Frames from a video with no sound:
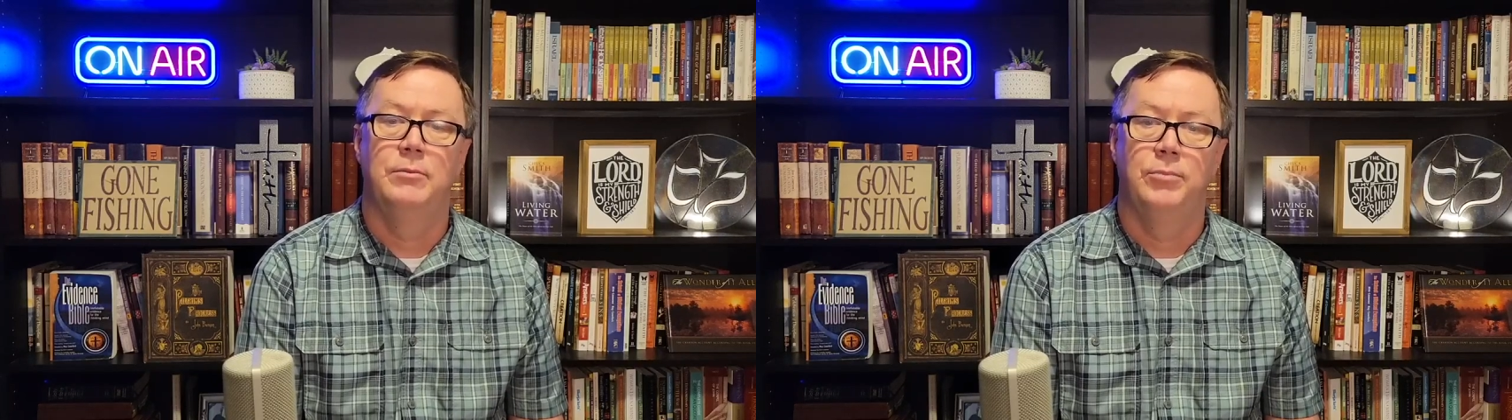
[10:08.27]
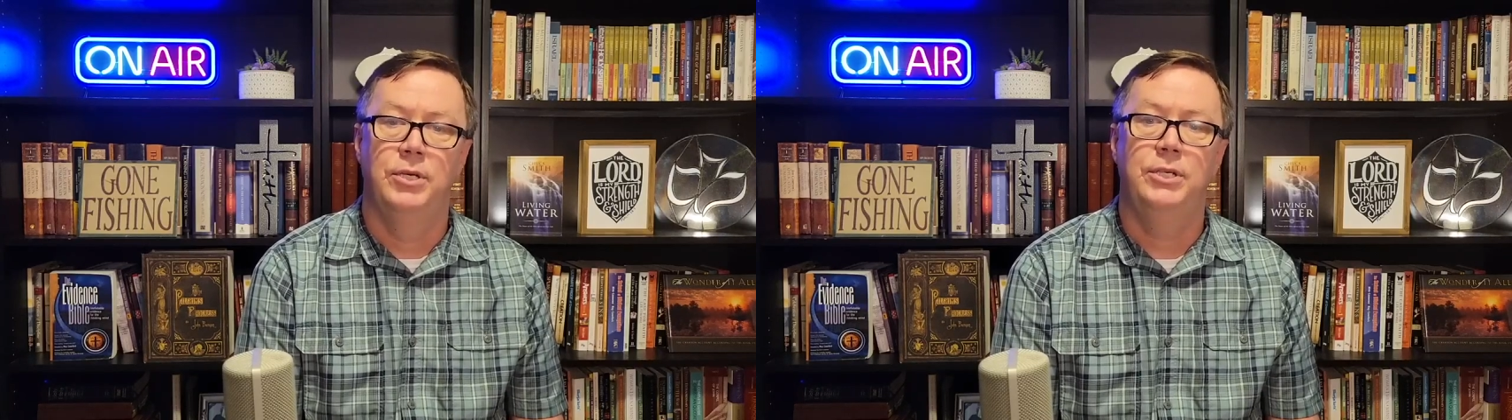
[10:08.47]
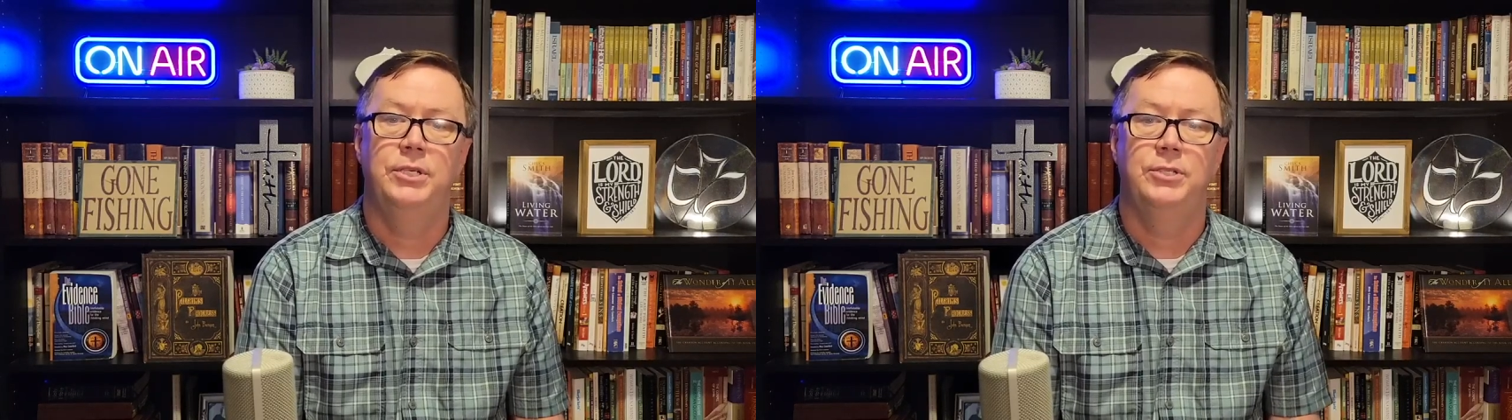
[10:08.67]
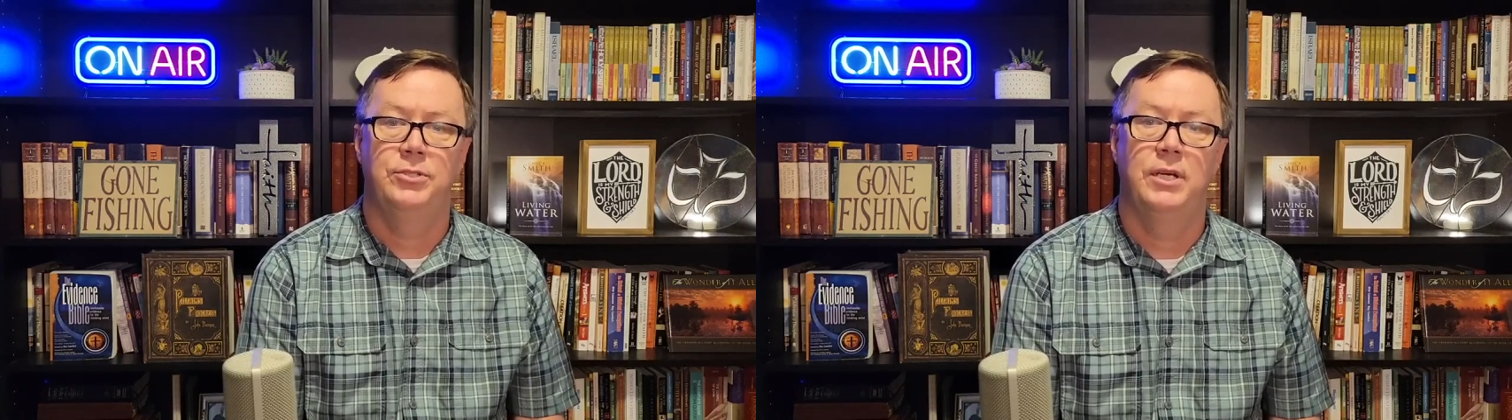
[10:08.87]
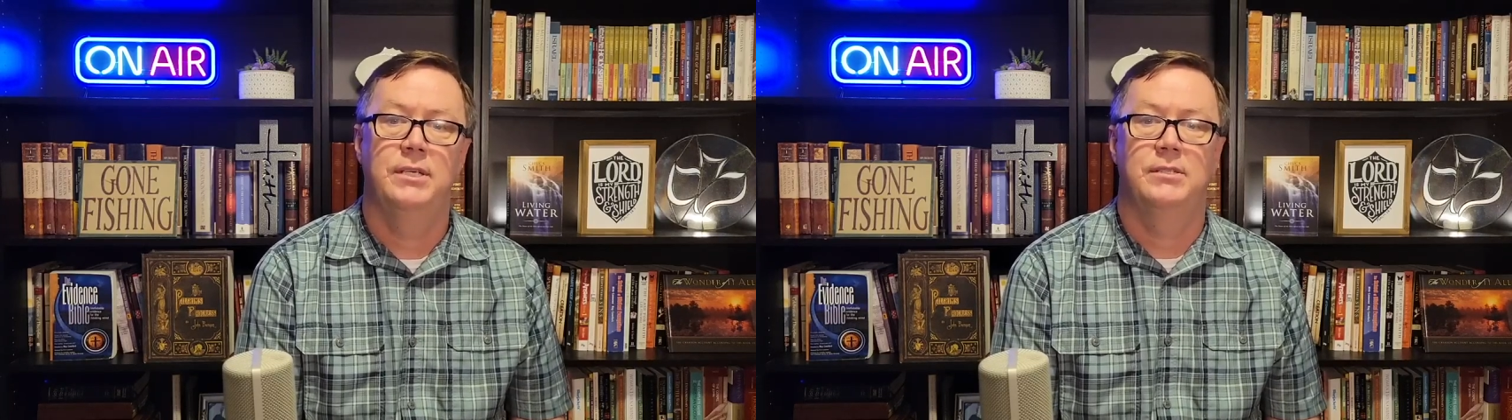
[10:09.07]
Put your
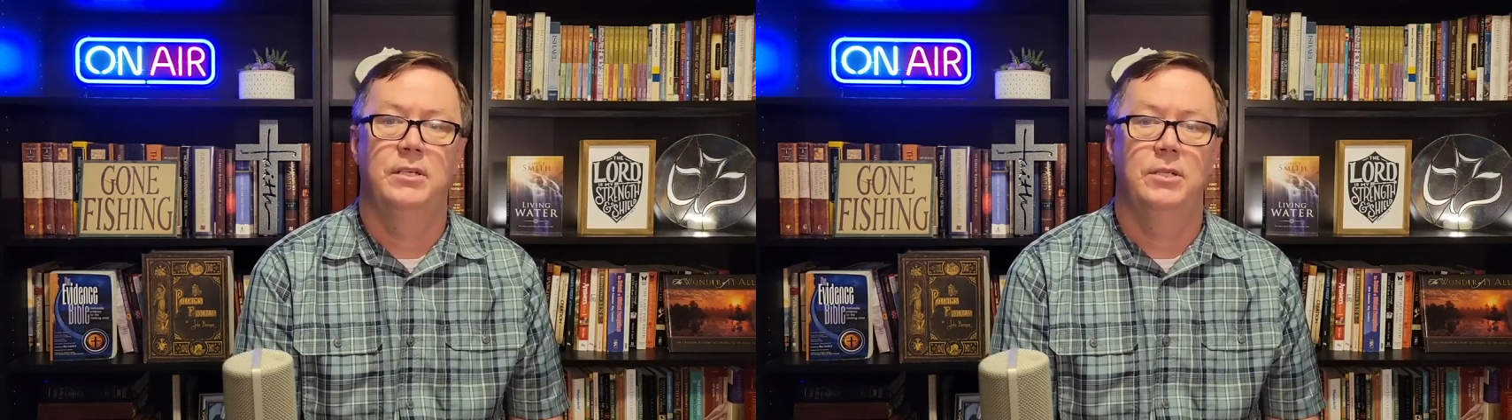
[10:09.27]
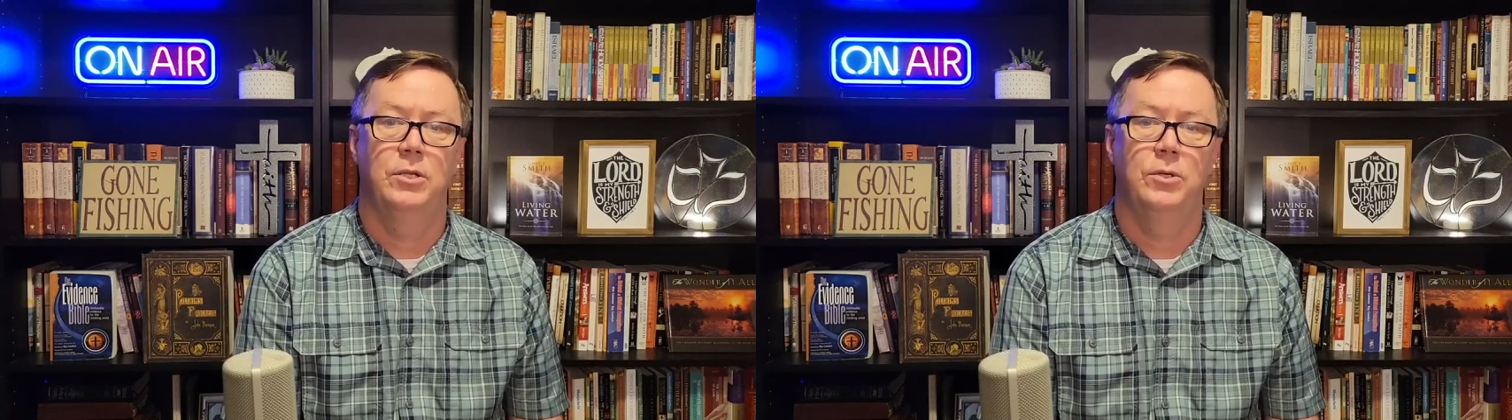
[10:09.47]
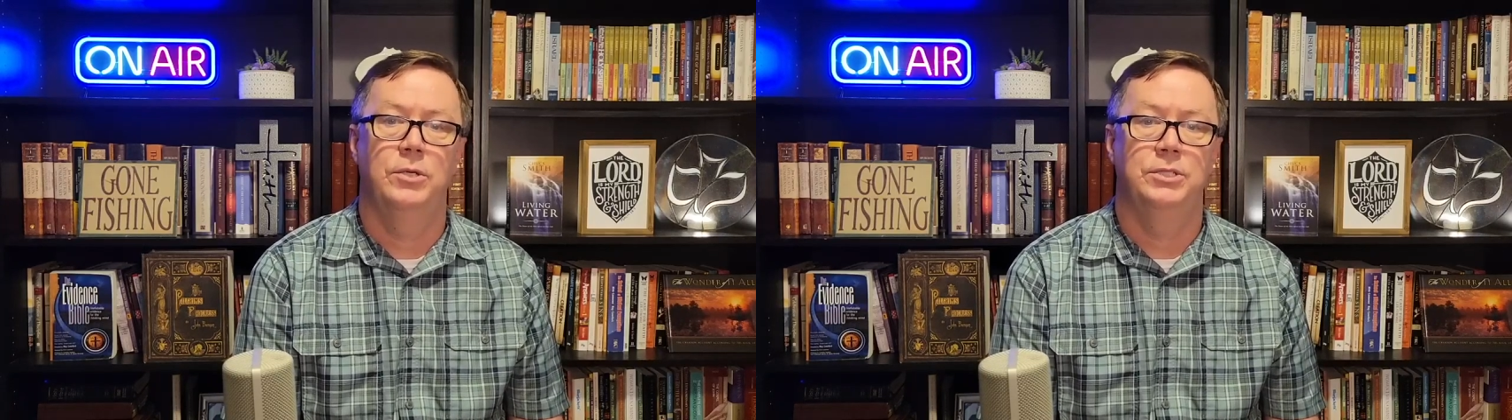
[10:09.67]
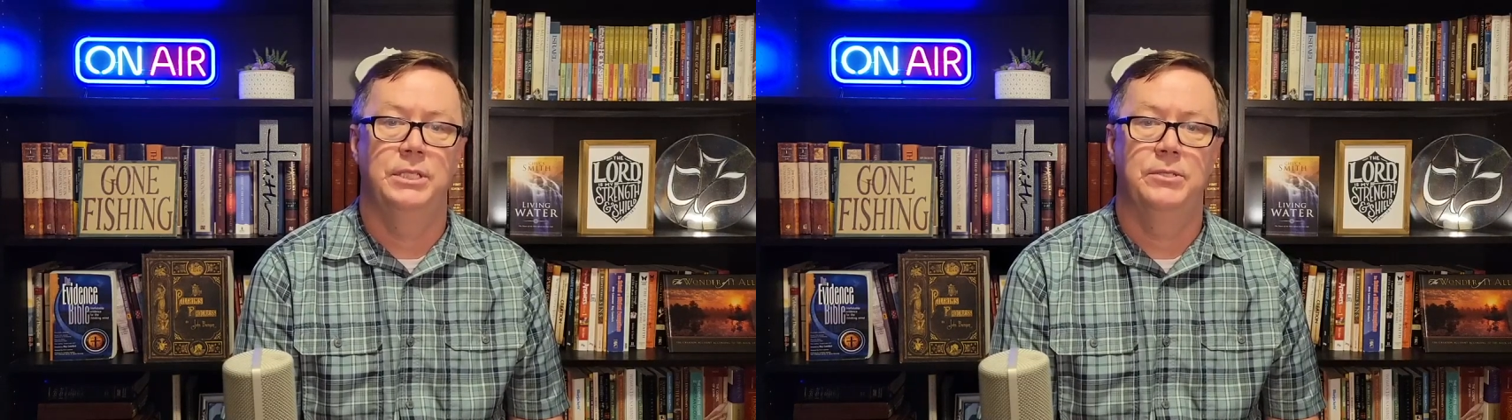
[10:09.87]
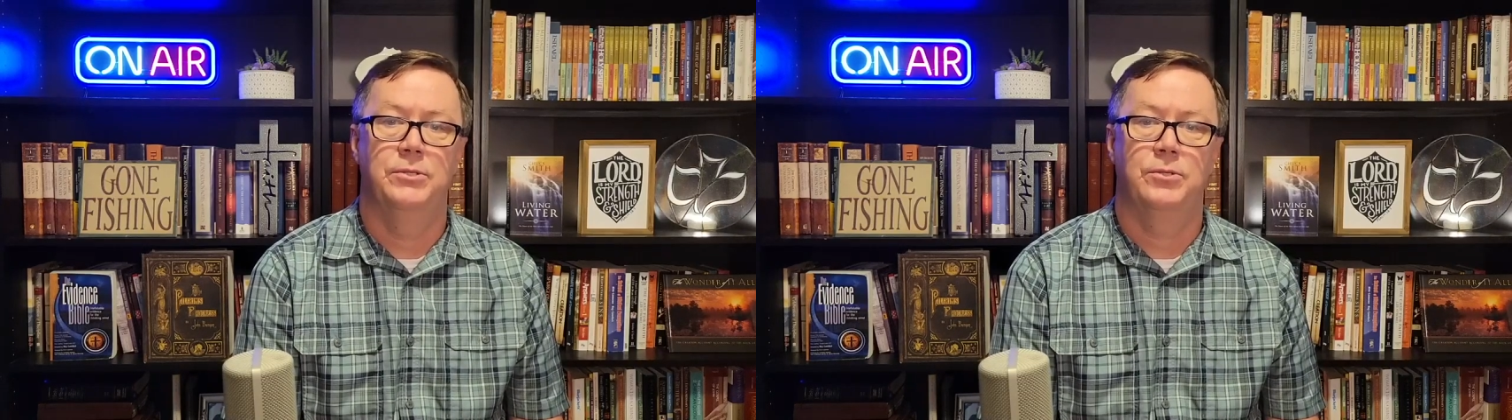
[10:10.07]
trust in the Lord
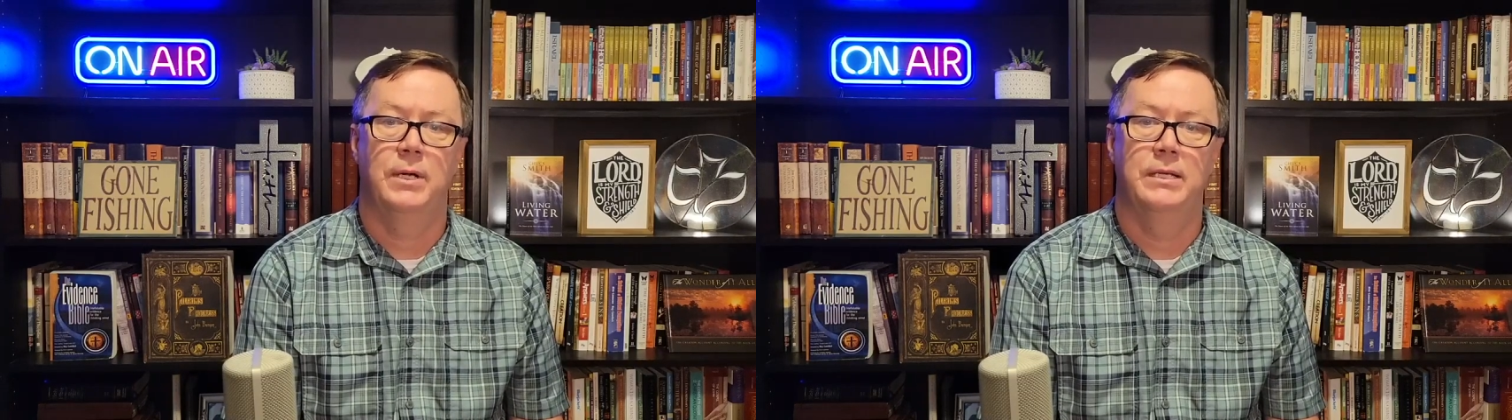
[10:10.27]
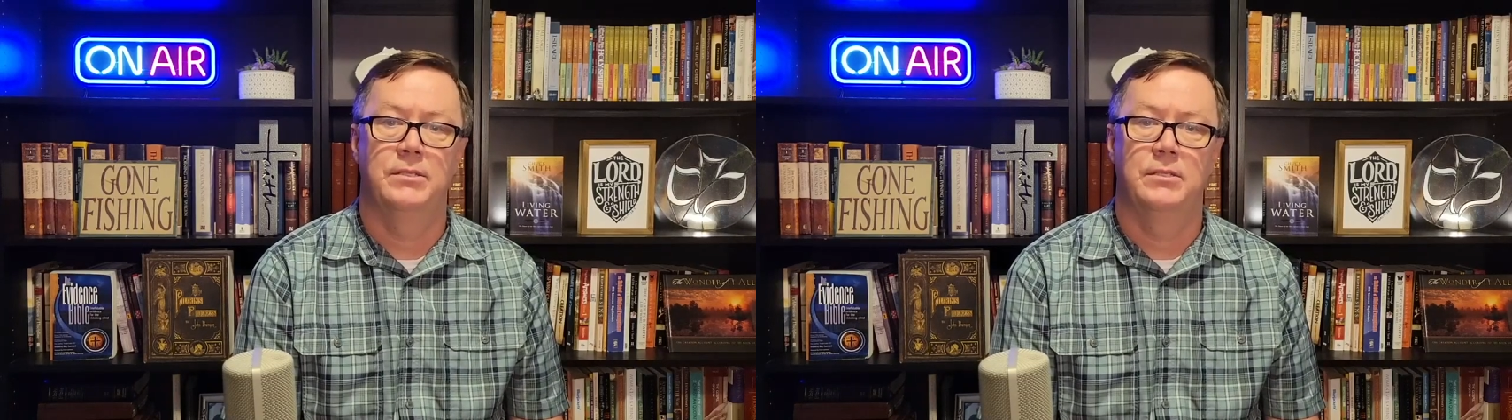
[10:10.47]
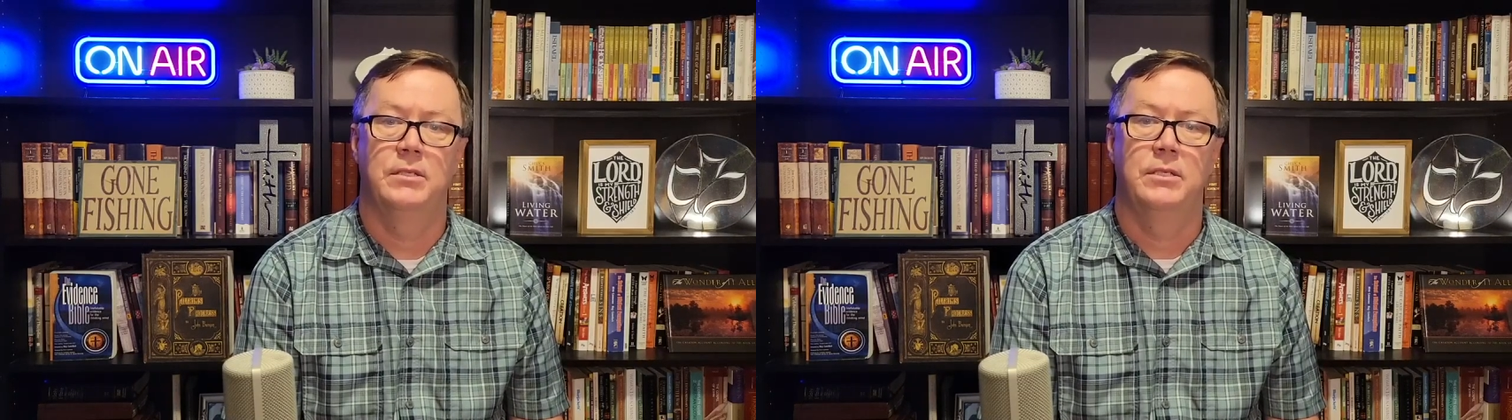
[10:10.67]
Jesus Christ